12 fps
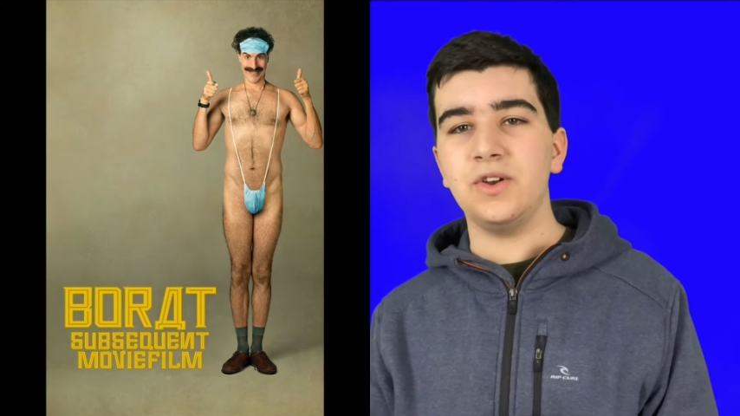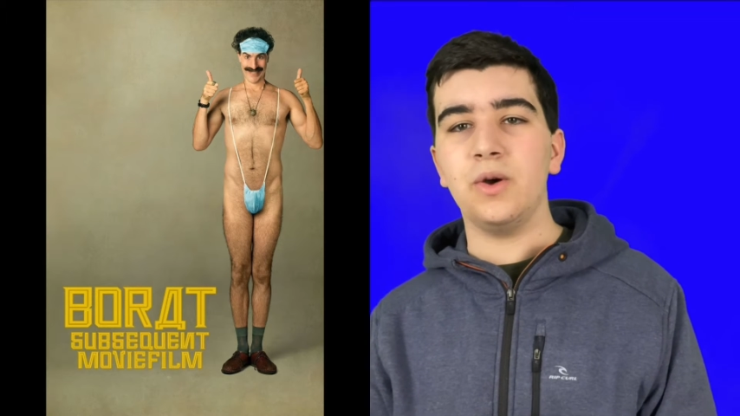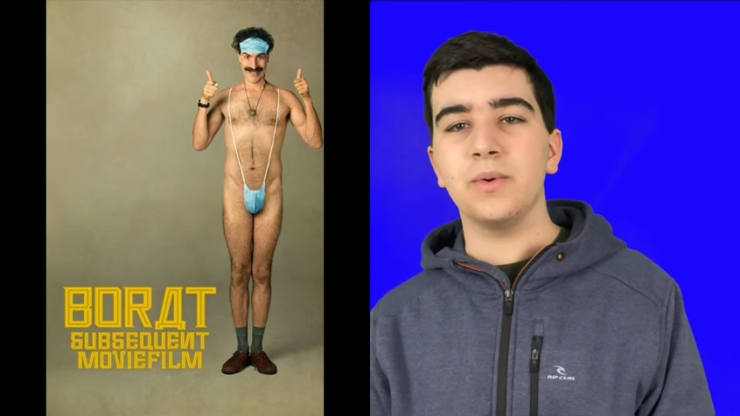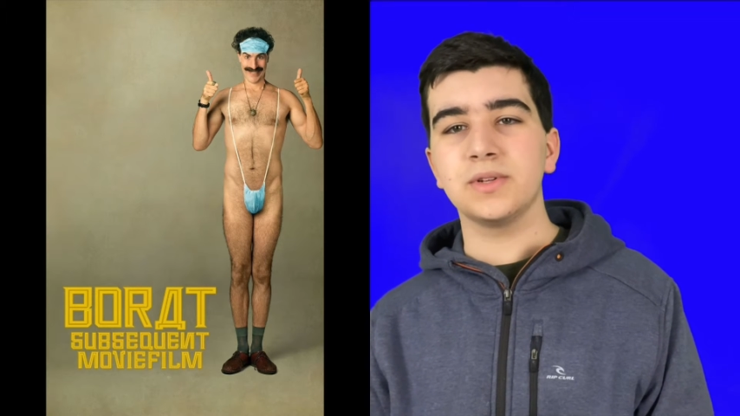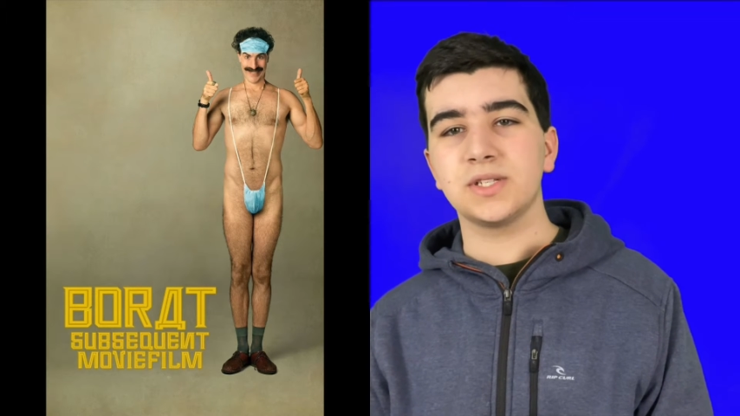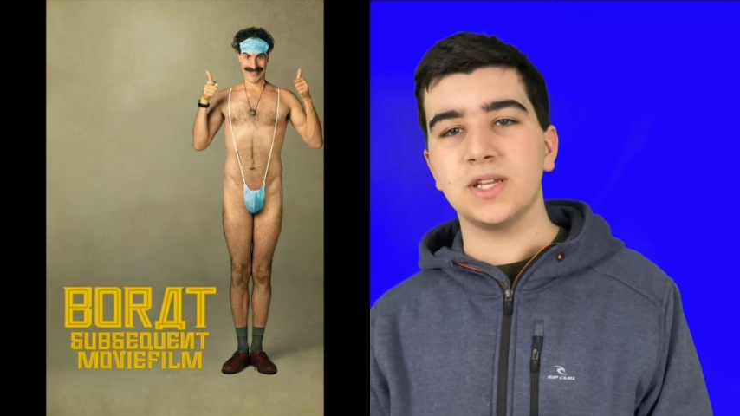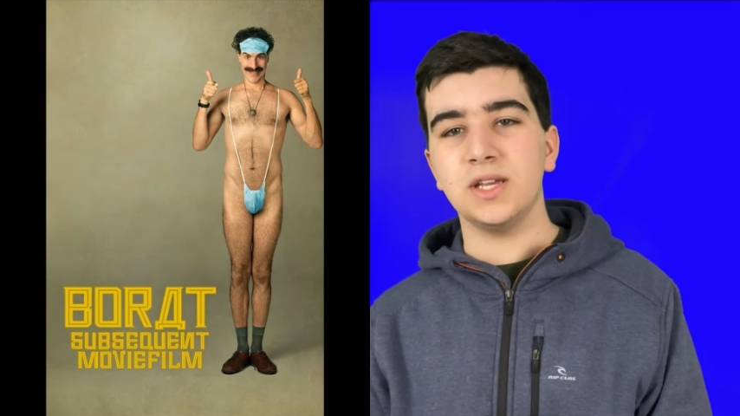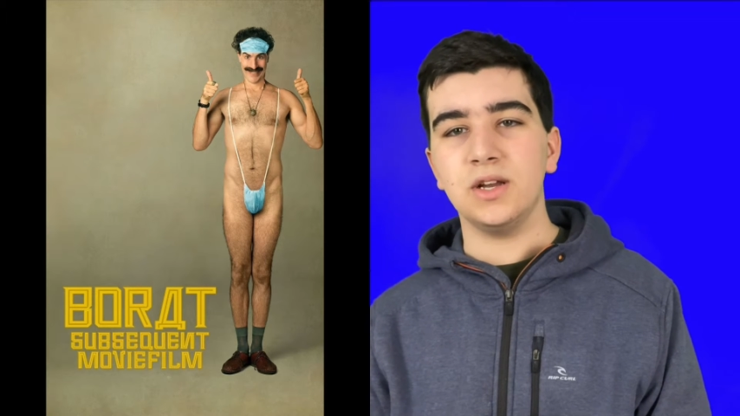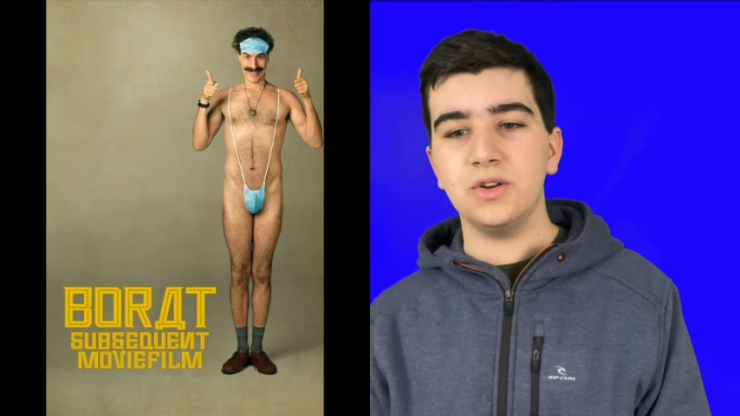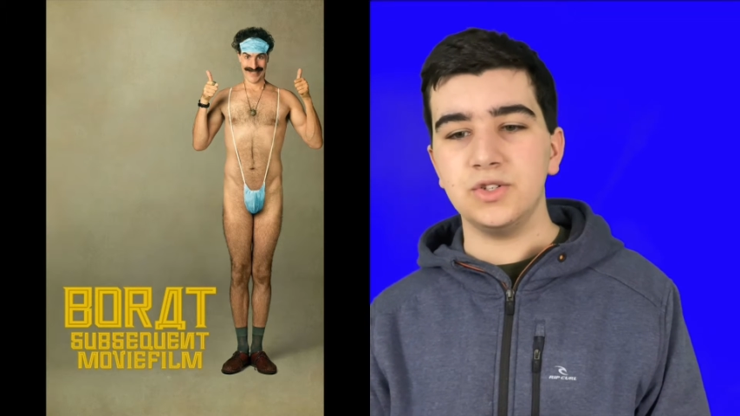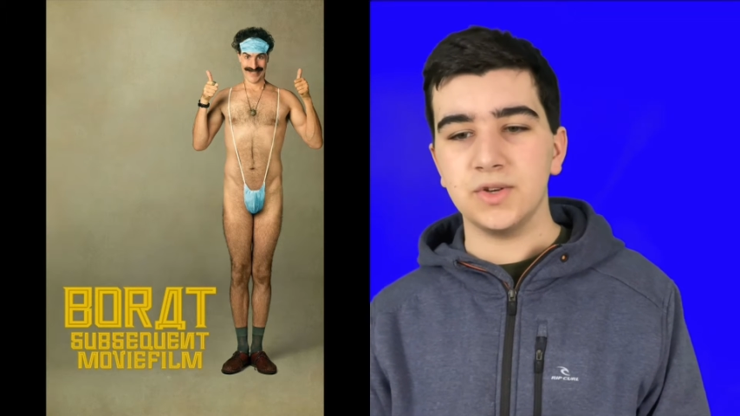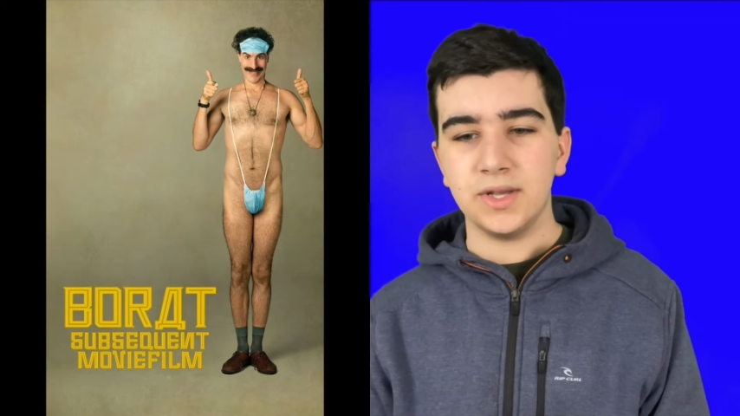know where it's going to
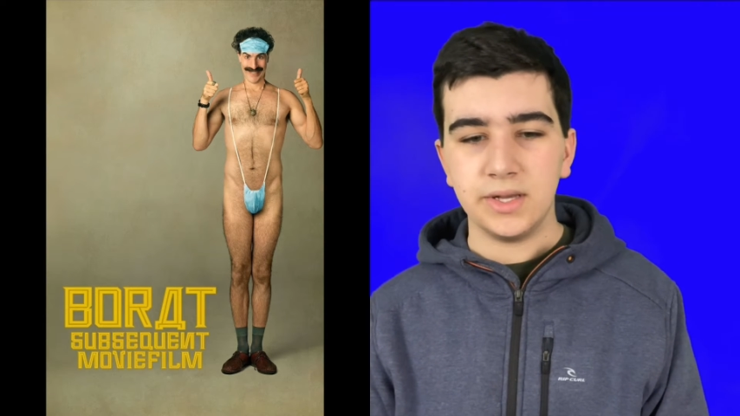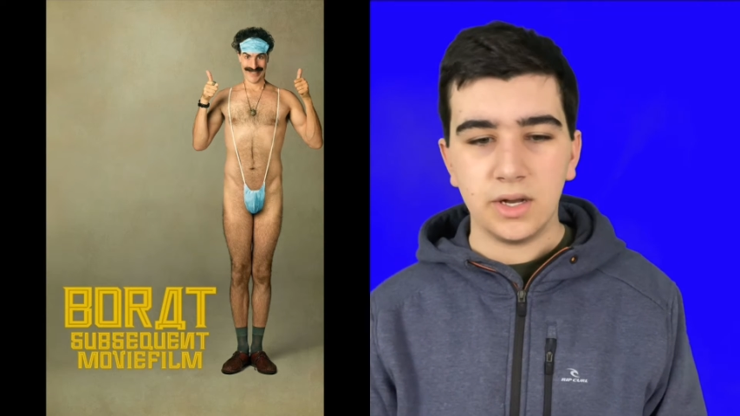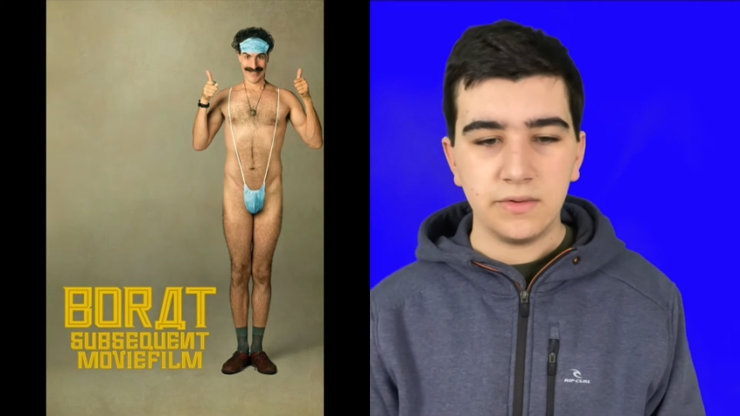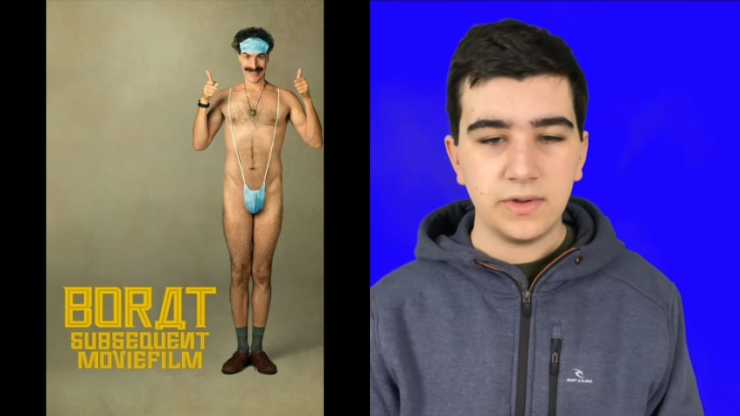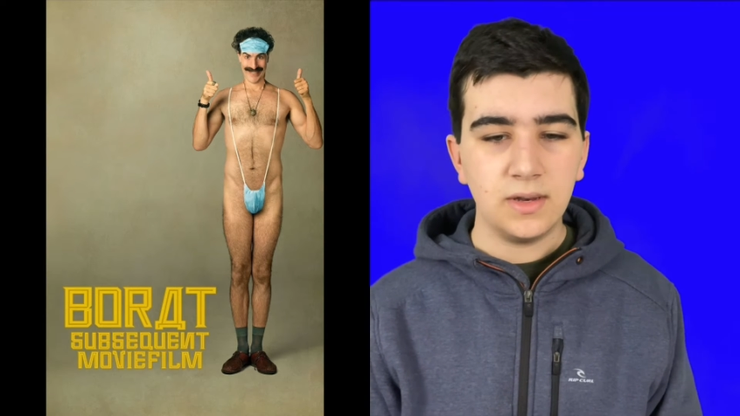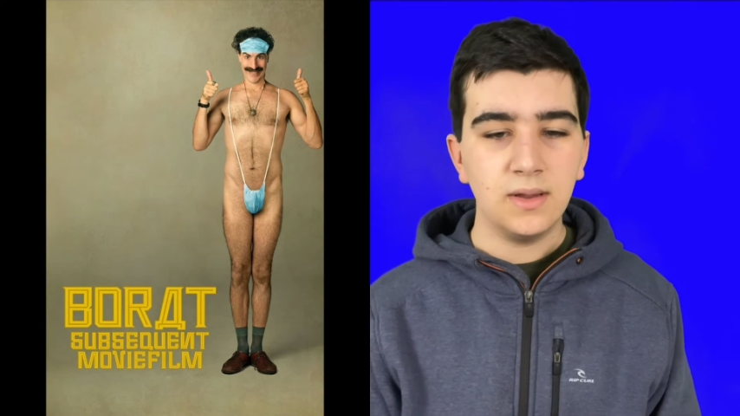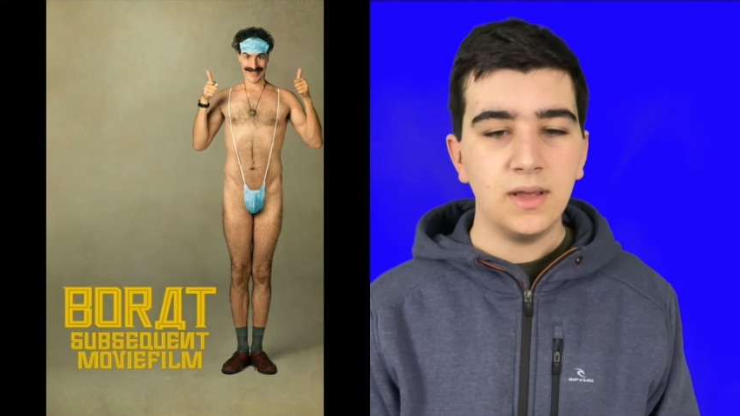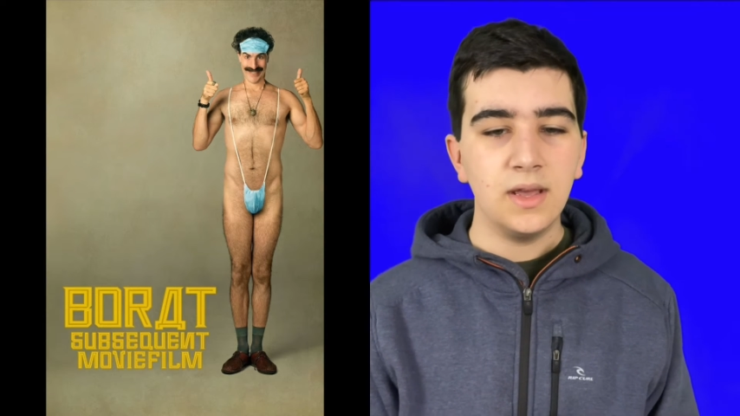go during COVID.